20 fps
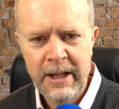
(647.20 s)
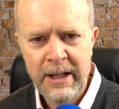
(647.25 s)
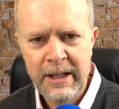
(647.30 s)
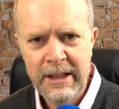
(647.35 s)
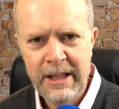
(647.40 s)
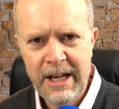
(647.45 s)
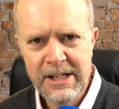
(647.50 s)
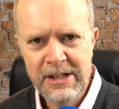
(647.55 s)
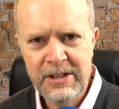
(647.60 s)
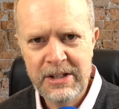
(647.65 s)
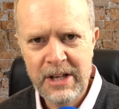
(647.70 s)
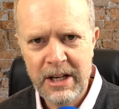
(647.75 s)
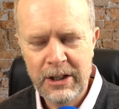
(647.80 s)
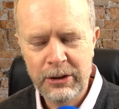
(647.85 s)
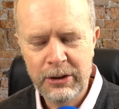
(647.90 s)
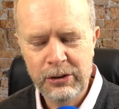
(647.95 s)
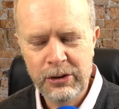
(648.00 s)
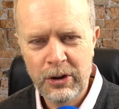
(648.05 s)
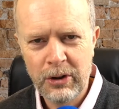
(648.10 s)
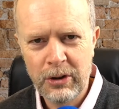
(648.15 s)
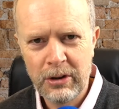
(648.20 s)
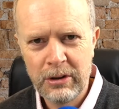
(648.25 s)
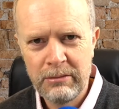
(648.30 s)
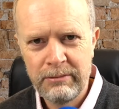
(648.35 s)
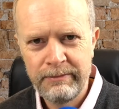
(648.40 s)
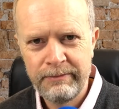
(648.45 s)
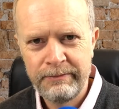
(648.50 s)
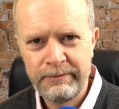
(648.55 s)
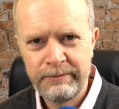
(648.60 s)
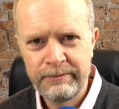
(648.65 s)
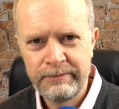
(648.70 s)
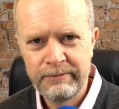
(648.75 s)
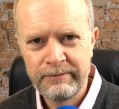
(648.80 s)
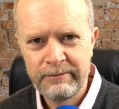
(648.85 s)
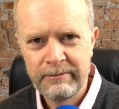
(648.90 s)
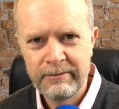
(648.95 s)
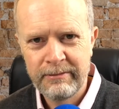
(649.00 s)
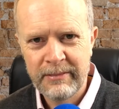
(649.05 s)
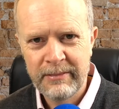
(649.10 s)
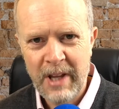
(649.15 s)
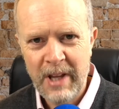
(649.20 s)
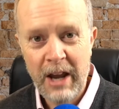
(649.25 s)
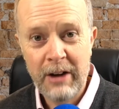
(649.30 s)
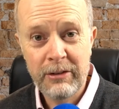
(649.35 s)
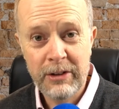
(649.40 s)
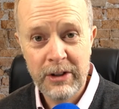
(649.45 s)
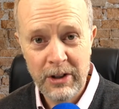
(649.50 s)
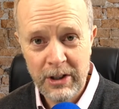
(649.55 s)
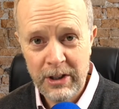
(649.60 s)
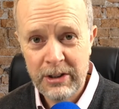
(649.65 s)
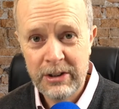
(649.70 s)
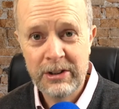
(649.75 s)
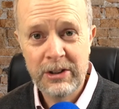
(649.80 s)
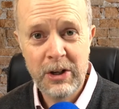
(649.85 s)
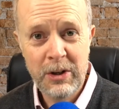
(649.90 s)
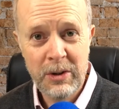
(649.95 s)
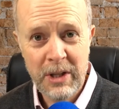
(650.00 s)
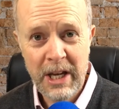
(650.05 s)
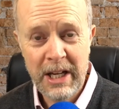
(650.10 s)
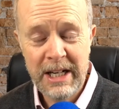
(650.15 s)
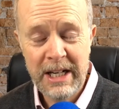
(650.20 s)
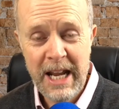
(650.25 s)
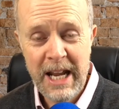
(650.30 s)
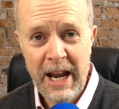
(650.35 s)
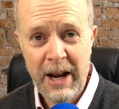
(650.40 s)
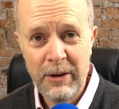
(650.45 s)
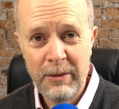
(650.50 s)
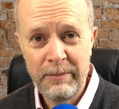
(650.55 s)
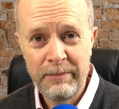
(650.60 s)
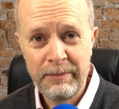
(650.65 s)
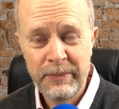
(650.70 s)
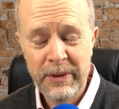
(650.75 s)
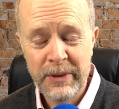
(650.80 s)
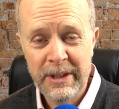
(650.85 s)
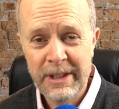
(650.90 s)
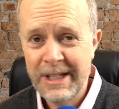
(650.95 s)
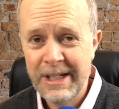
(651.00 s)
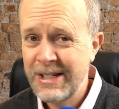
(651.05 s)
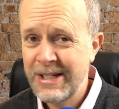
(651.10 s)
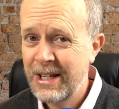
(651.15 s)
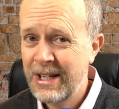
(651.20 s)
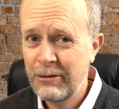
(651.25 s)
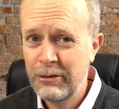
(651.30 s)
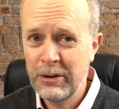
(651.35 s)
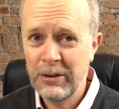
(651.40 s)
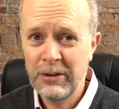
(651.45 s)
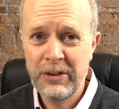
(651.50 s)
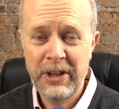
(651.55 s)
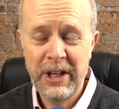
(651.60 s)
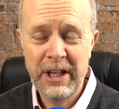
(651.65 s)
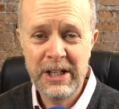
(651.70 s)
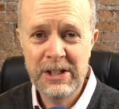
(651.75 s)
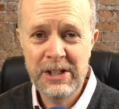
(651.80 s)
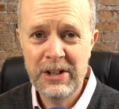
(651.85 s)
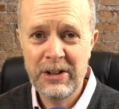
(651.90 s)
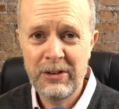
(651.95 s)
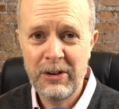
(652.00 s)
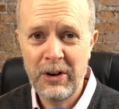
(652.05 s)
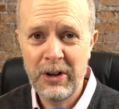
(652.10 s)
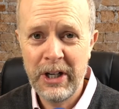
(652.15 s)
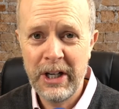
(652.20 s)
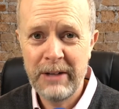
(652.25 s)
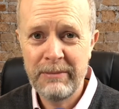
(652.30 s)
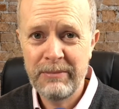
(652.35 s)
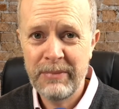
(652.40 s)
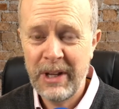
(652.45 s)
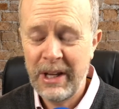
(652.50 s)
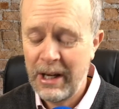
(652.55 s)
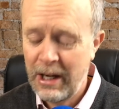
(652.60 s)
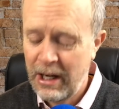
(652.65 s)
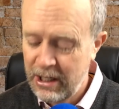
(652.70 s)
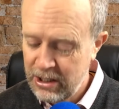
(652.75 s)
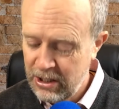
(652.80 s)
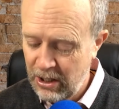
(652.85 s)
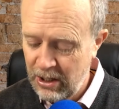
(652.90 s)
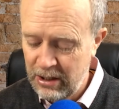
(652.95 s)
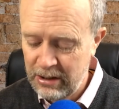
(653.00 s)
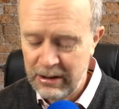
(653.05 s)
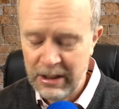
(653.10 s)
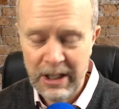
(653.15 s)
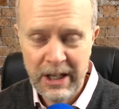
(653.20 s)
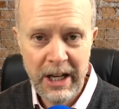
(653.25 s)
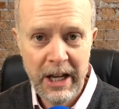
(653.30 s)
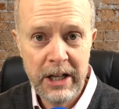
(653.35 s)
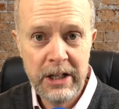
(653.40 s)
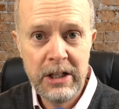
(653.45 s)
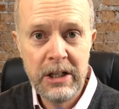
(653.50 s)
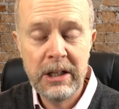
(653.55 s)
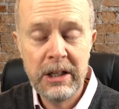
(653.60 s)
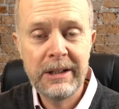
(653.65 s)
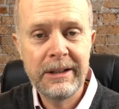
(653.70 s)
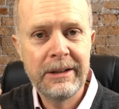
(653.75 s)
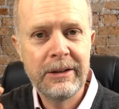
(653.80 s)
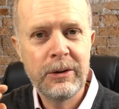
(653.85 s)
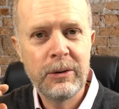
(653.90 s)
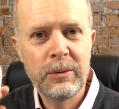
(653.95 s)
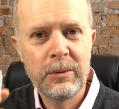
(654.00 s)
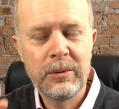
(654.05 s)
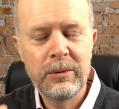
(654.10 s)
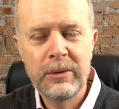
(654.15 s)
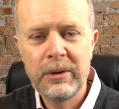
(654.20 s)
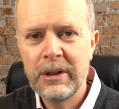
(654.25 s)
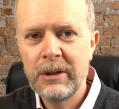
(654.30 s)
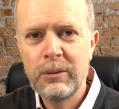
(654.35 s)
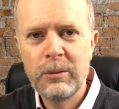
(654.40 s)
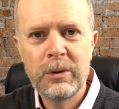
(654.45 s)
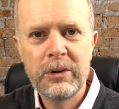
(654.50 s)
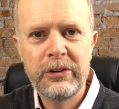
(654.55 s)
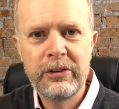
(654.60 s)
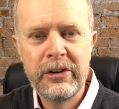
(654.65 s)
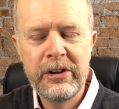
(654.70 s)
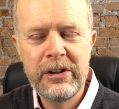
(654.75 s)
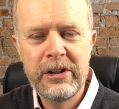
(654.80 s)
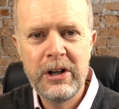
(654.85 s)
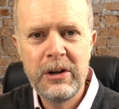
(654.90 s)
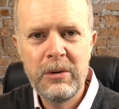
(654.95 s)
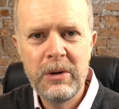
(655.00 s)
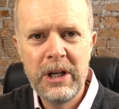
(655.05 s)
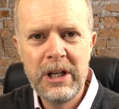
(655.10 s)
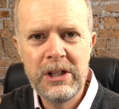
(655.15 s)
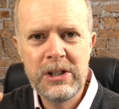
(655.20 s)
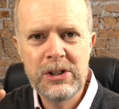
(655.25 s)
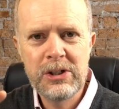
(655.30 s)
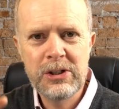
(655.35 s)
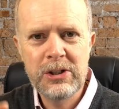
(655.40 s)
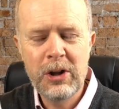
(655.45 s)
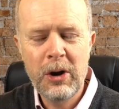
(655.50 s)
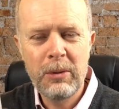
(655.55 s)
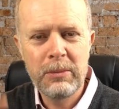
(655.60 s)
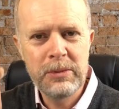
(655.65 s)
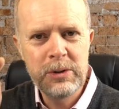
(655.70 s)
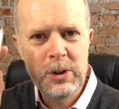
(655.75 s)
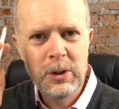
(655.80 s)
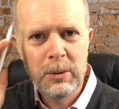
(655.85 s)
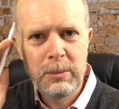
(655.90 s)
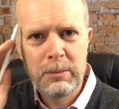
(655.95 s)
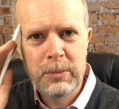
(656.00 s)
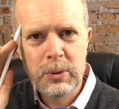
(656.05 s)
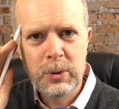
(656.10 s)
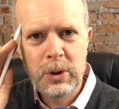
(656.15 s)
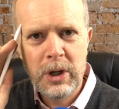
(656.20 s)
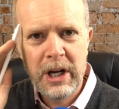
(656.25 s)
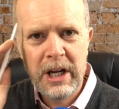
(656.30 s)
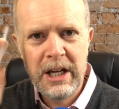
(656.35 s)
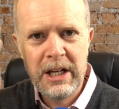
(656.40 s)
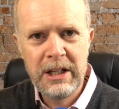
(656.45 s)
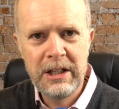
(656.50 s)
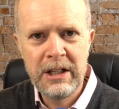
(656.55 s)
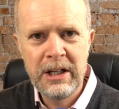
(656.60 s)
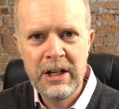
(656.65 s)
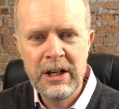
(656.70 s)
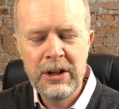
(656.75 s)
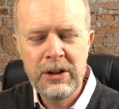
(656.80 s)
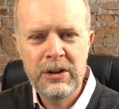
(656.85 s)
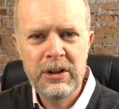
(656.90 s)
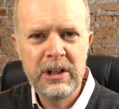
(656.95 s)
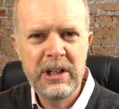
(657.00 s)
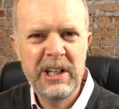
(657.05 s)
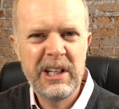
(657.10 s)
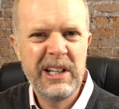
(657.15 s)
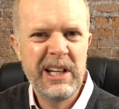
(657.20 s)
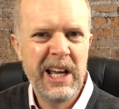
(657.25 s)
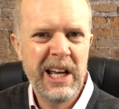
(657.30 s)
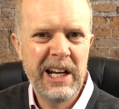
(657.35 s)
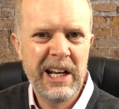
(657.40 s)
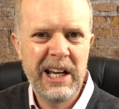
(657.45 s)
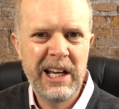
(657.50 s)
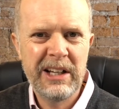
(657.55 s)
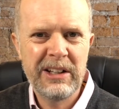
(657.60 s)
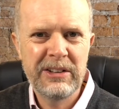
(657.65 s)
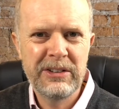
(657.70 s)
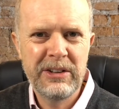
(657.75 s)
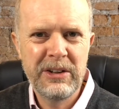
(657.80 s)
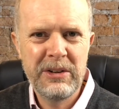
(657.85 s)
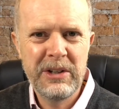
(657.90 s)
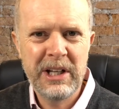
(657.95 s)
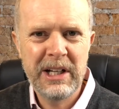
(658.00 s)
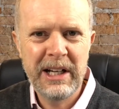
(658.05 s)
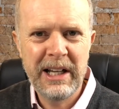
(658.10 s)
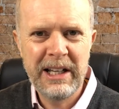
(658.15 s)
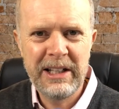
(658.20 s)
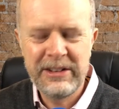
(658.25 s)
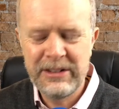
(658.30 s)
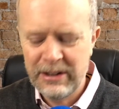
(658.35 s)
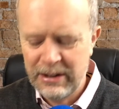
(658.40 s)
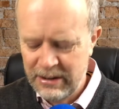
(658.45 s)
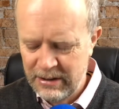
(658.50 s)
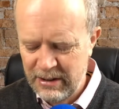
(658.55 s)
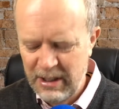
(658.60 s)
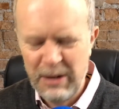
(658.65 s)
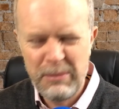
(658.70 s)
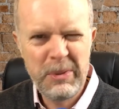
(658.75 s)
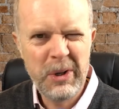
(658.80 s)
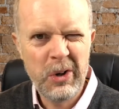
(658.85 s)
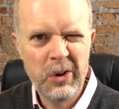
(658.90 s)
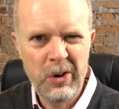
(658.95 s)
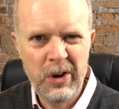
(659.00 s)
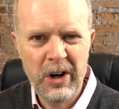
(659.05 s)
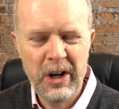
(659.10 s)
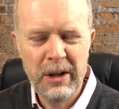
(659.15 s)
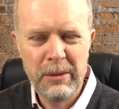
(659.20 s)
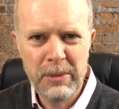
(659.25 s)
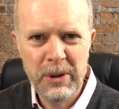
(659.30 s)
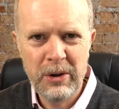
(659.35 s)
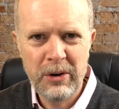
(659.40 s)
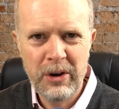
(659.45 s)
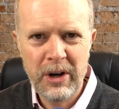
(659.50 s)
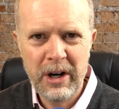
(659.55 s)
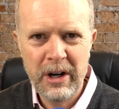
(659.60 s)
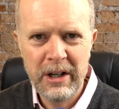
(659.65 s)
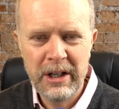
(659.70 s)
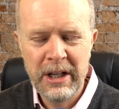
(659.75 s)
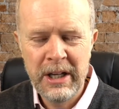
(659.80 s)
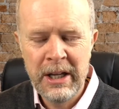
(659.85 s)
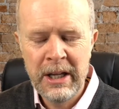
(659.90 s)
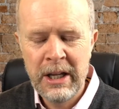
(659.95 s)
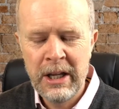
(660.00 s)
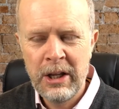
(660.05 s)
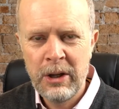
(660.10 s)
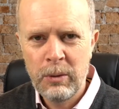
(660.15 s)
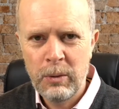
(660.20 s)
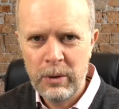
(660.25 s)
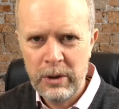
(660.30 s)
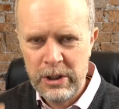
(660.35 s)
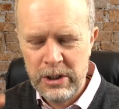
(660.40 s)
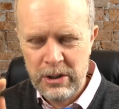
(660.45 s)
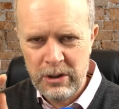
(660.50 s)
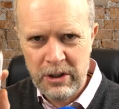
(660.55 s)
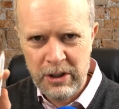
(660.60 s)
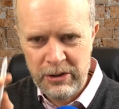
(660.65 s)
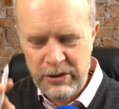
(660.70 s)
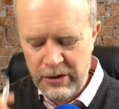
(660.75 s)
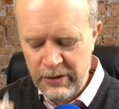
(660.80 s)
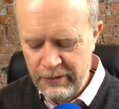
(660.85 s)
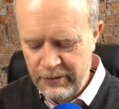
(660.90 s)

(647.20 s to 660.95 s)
That sales call. I've got to do that now. There's several things that are on it. I can't. And what does it do? It stops your brain thinking, no, I'll do that later. It'll be all right. It'll be all right. What you're doing is you're